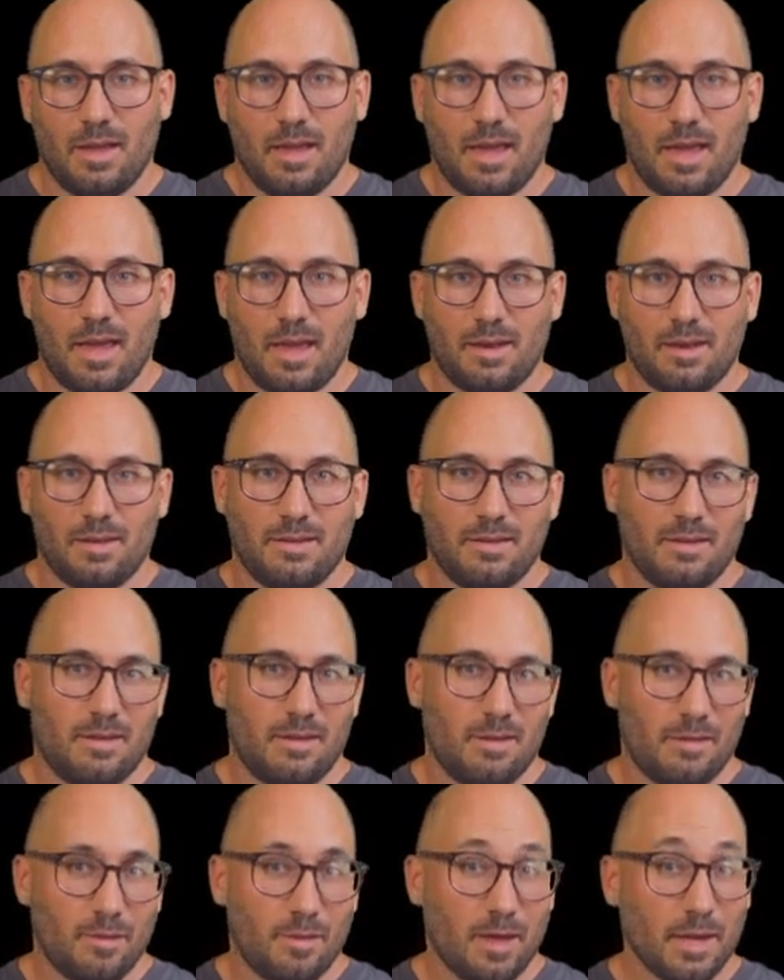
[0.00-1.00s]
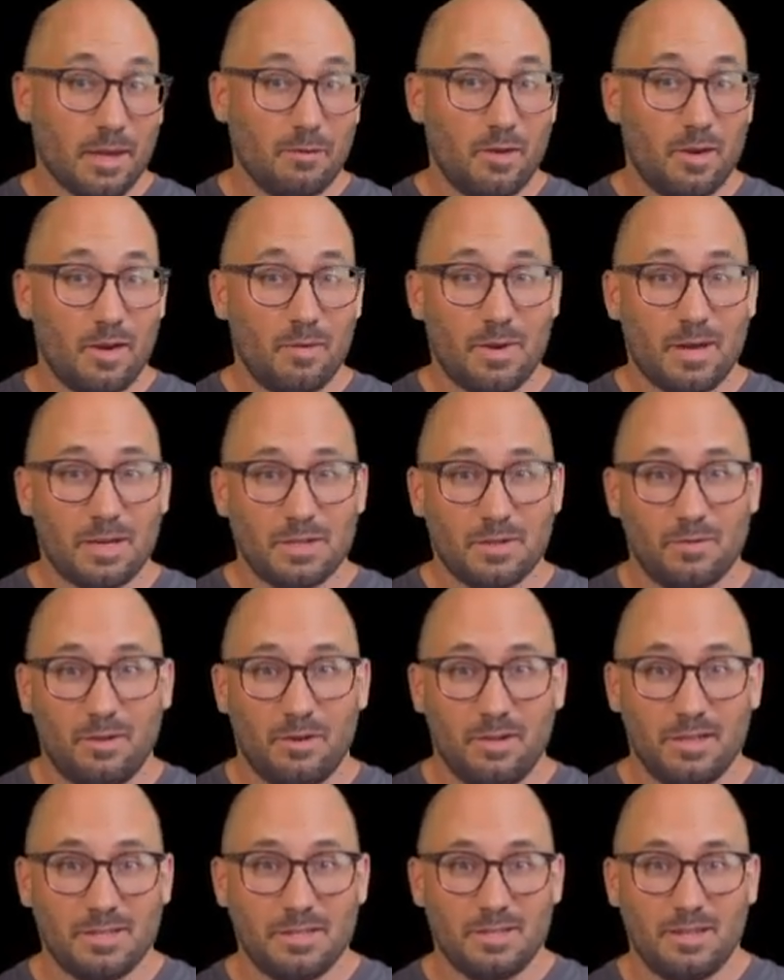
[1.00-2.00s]
And thank you very much for
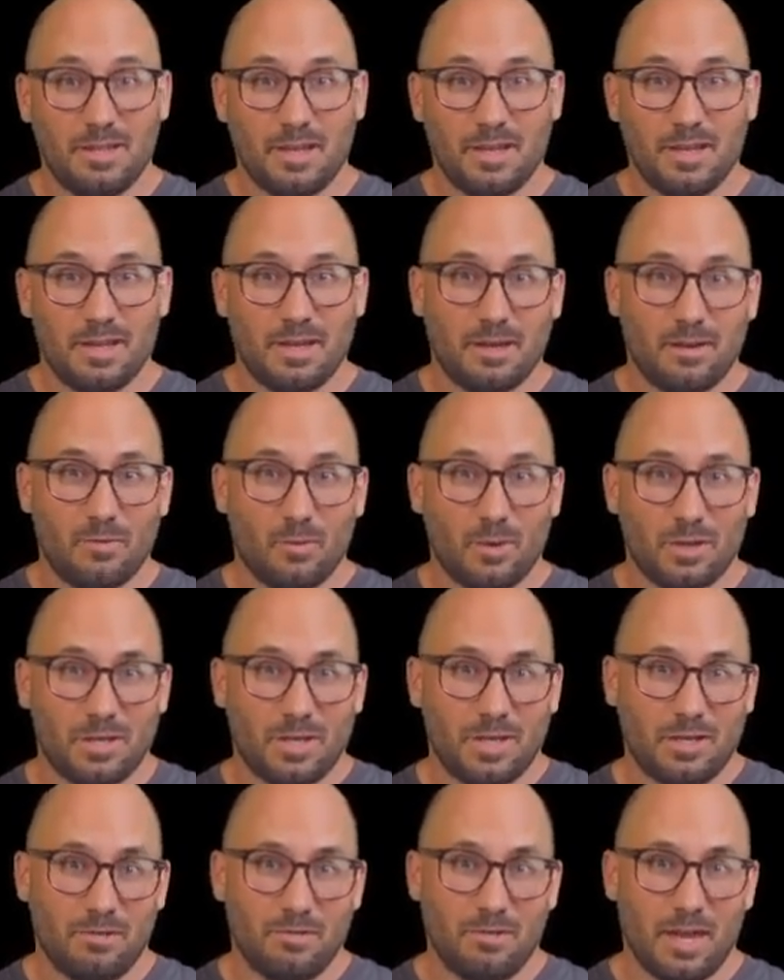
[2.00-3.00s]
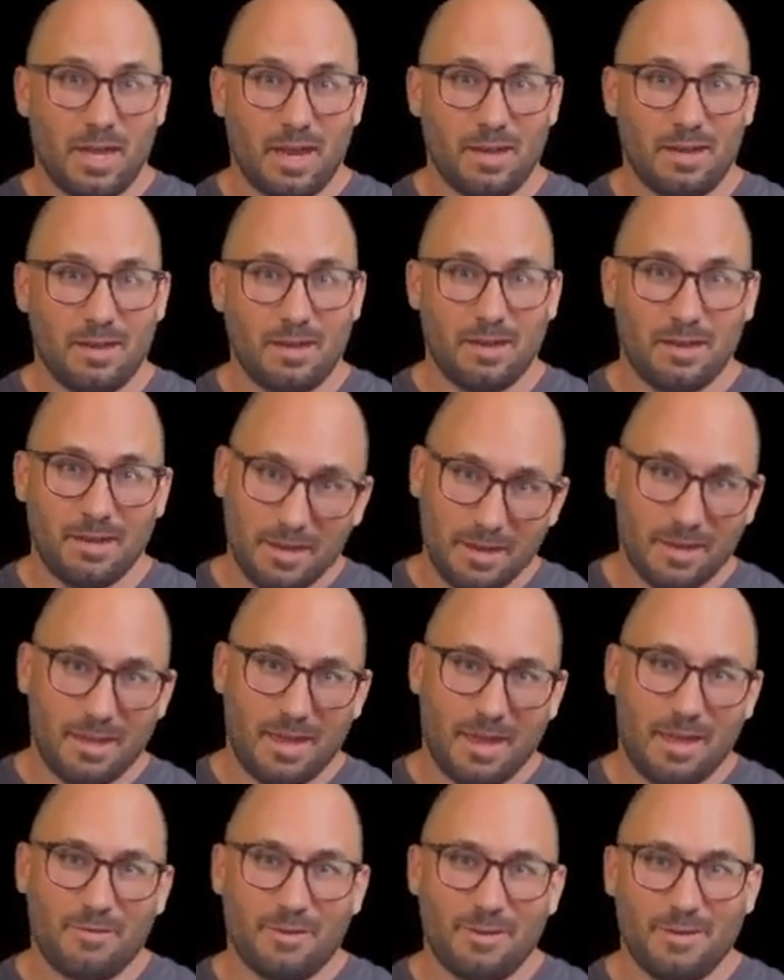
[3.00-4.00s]
listening and watching to the end.
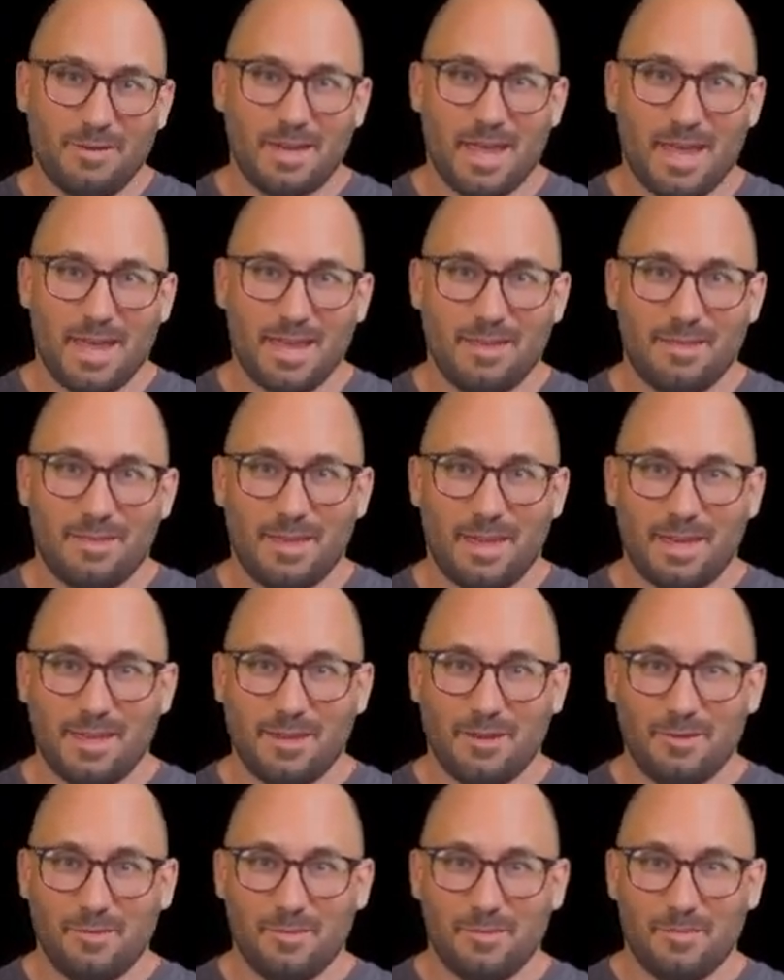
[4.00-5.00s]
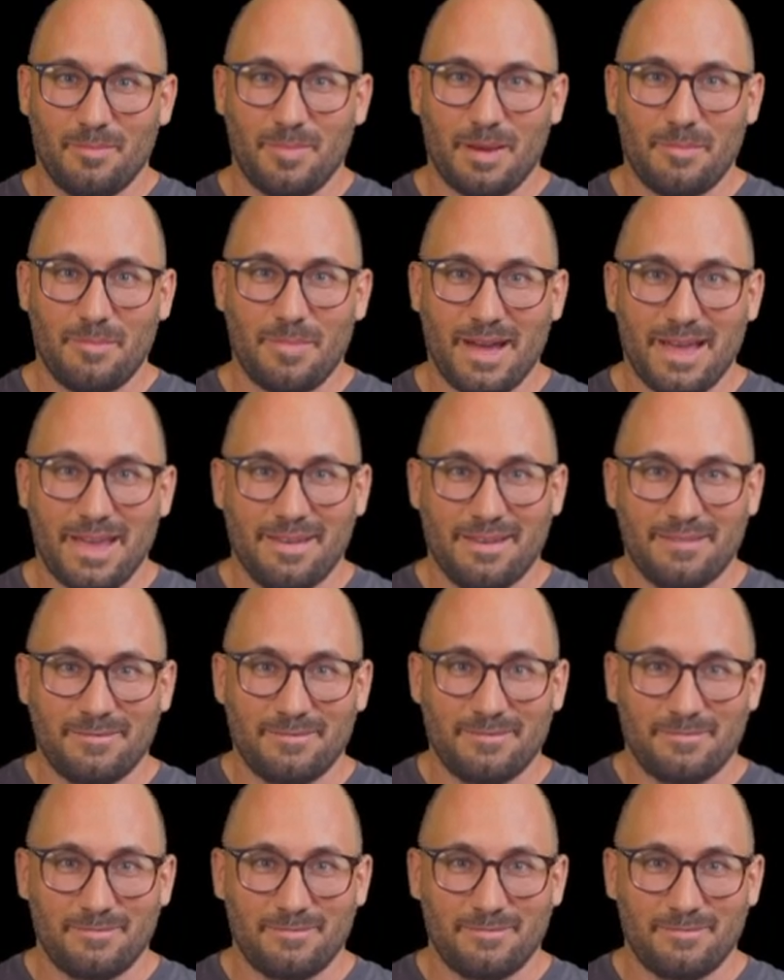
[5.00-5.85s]
Have a good day. Thank you. Bye-bye.